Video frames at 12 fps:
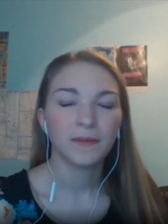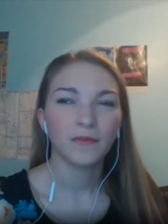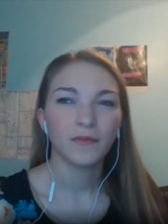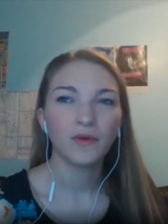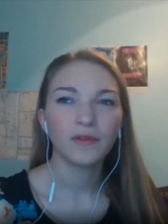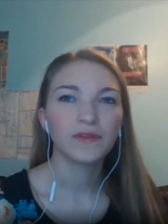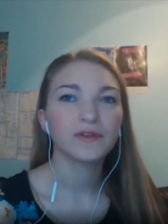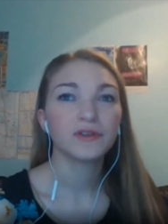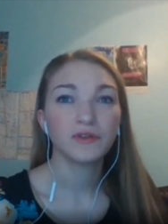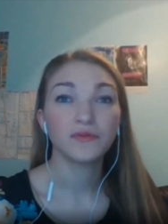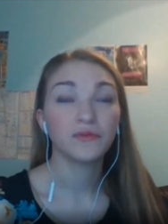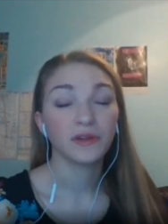what the
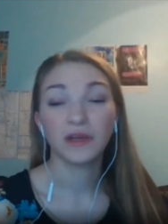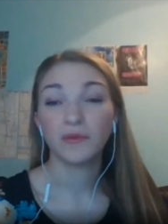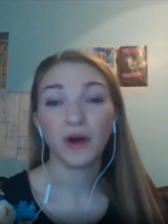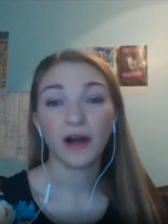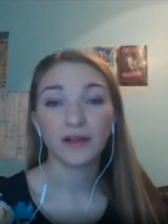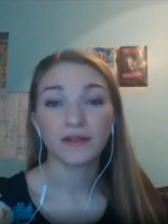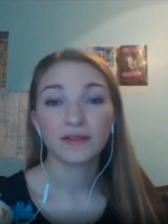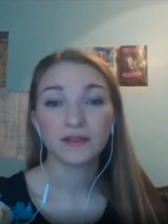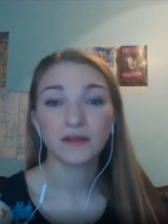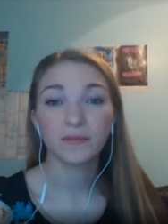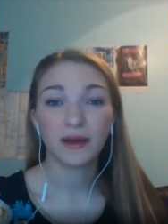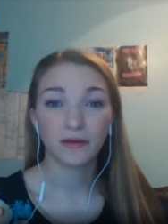student really
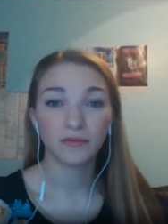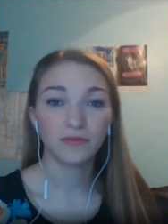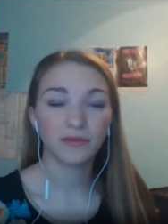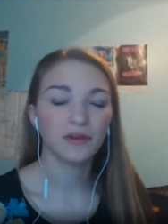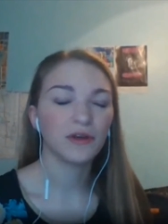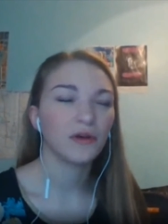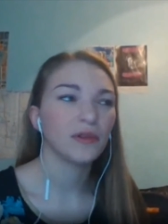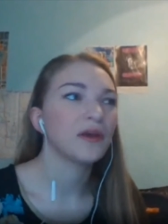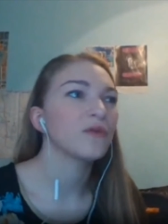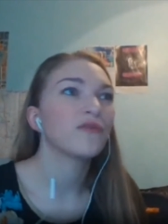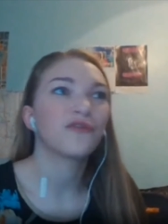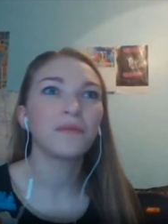wants about you know
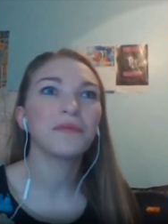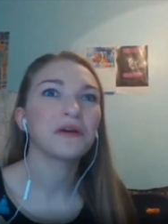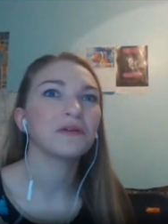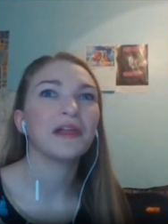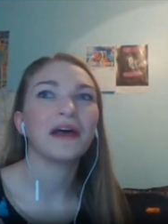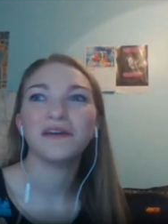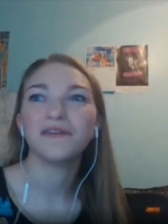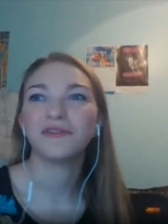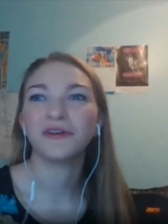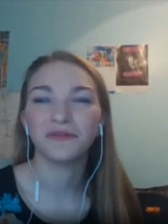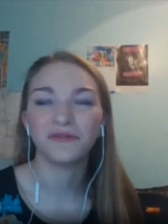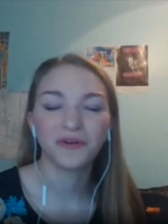like from their life
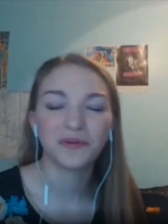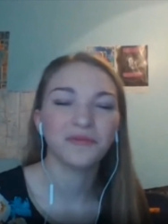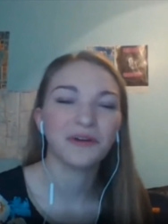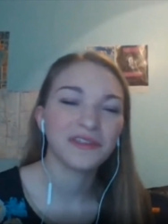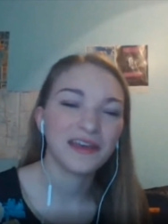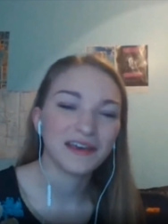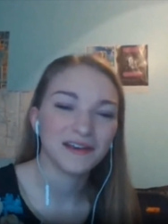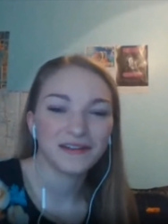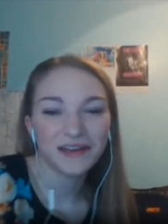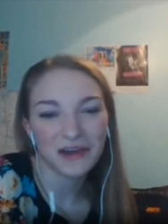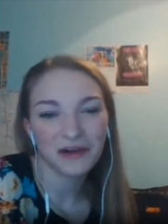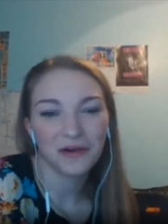and from what they
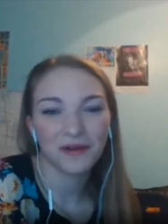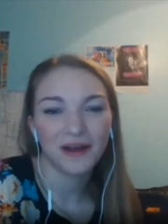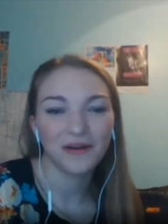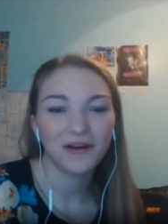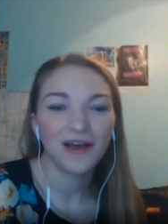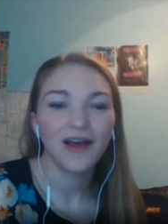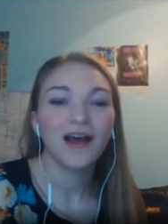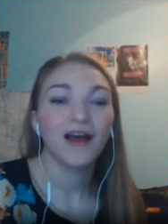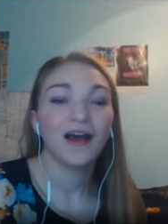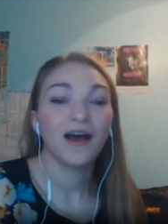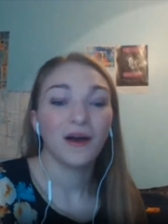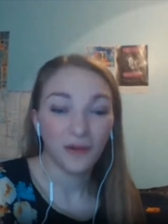care about
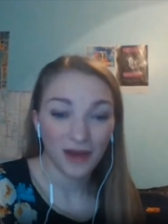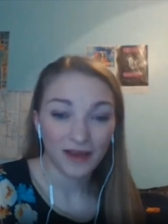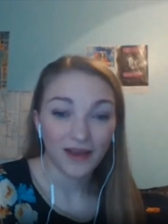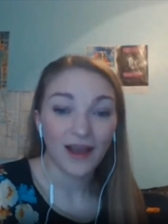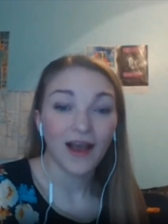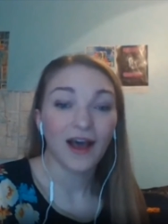okay yeah.